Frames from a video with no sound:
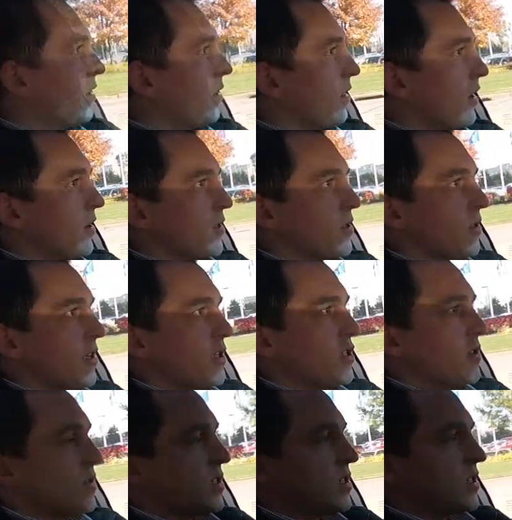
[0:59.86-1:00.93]
It'll also let
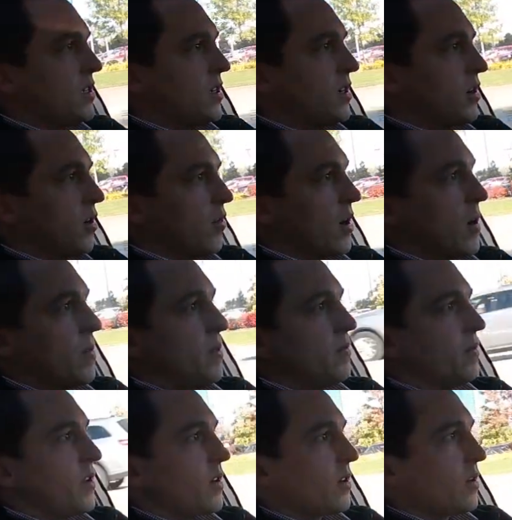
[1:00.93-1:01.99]
you see around
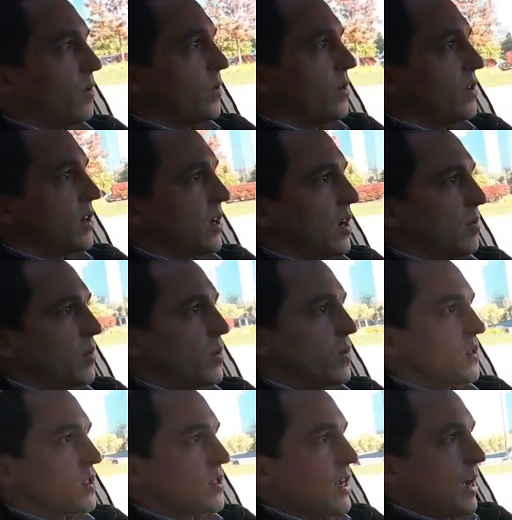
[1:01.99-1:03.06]
the vehicle when you come
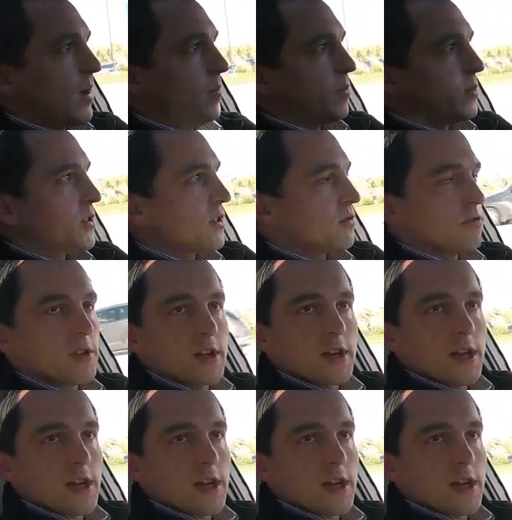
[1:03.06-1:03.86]
to a stop, which is really